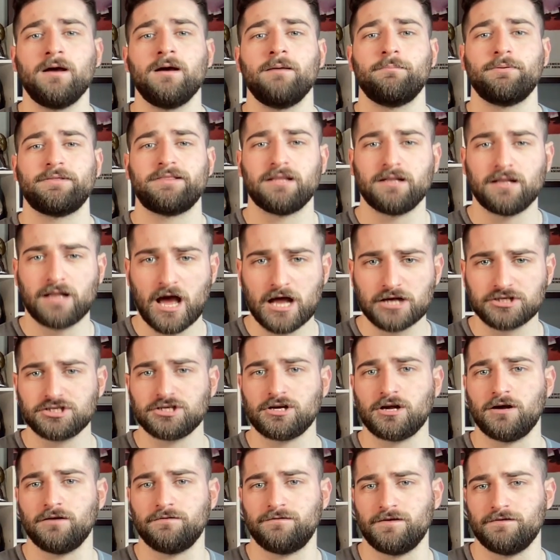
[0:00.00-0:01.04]
But the
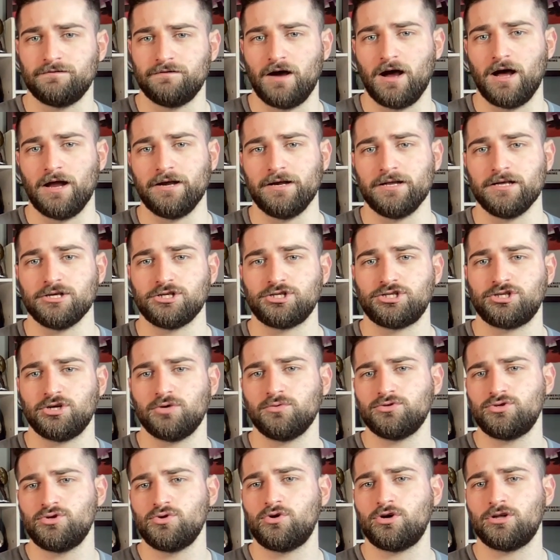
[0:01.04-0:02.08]
logic of Ivan is
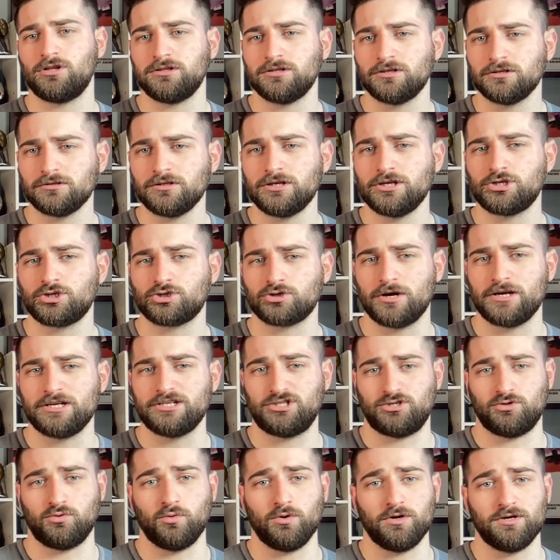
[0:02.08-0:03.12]
shown to clearly
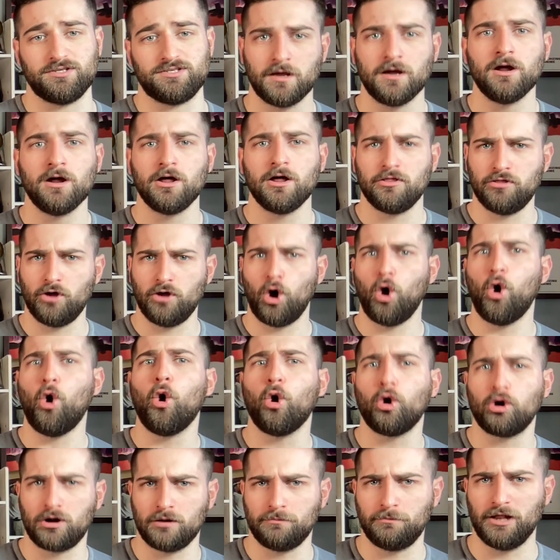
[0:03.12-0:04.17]
trace towards the
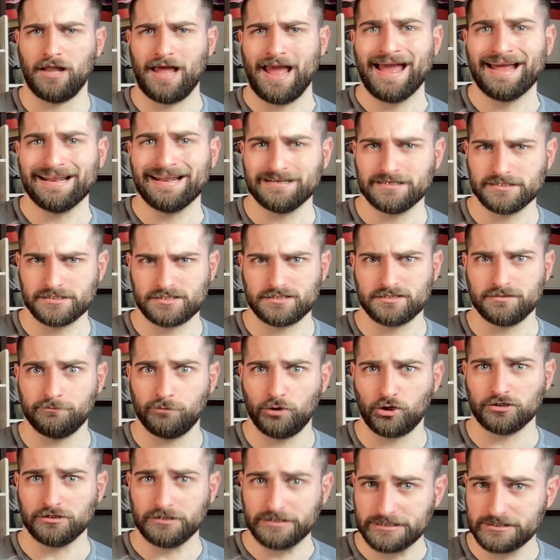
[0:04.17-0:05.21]
horrible ends the
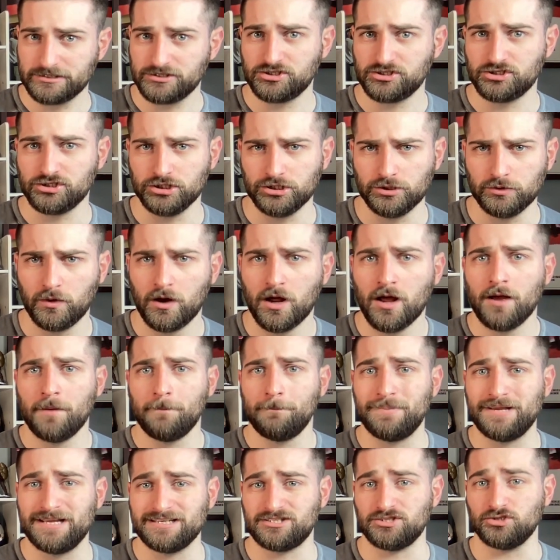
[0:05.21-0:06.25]
book leads to,
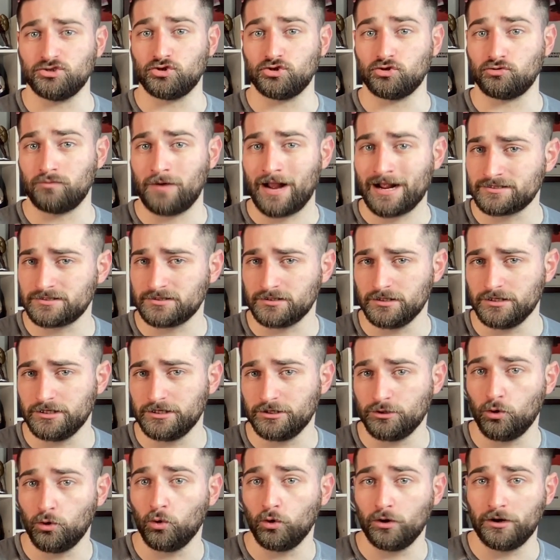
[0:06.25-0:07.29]
be it
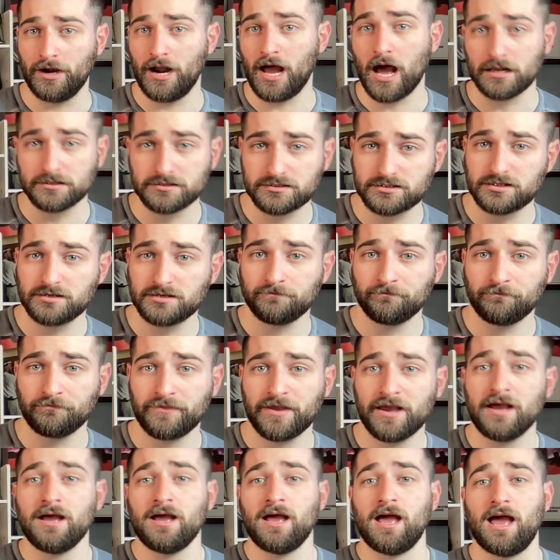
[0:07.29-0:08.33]
directly or not.
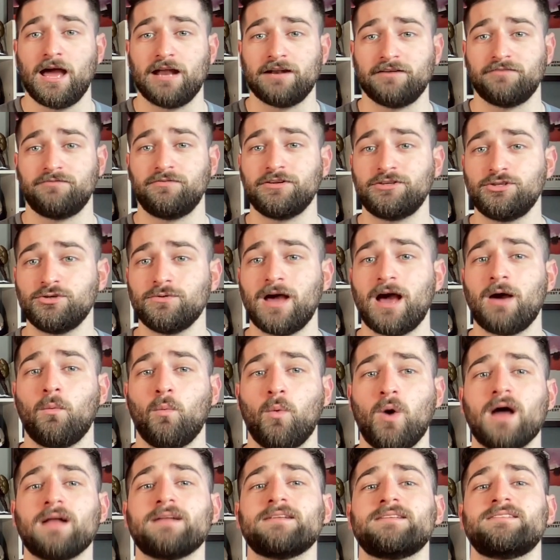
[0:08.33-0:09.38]
And if we do not
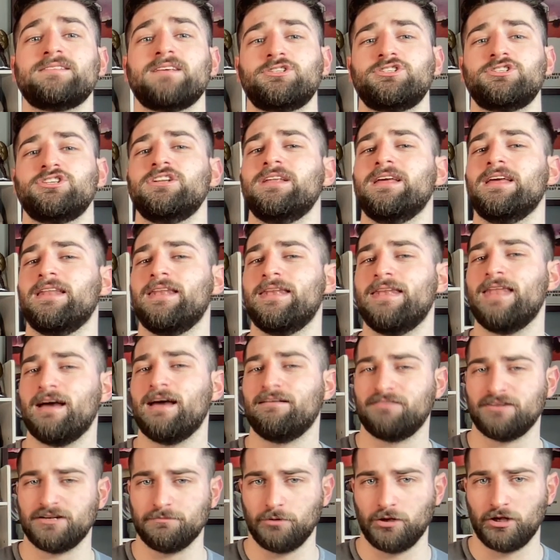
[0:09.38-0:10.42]
want such an
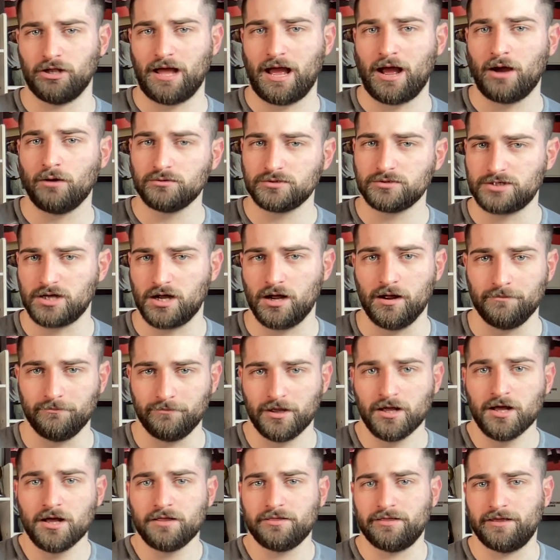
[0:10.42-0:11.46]
inevitable
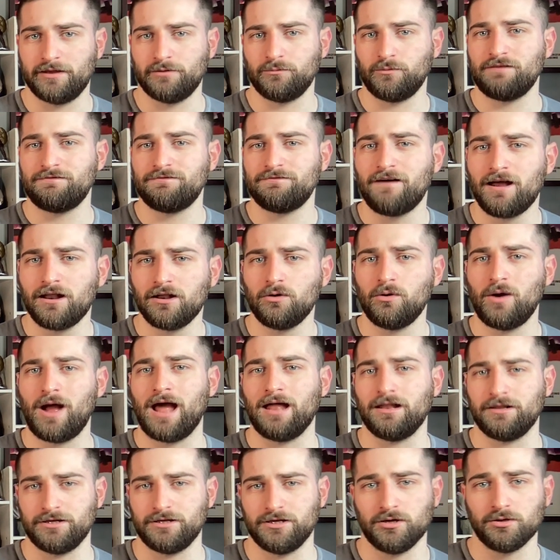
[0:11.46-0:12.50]
outcome, then we follow
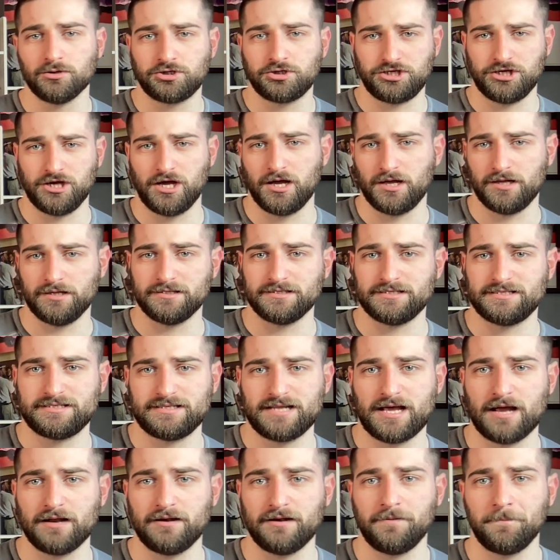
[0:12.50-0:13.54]
Alyosha
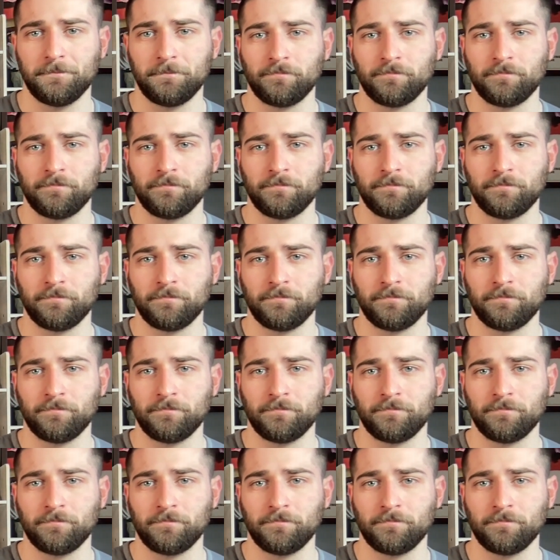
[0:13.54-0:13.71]
instead.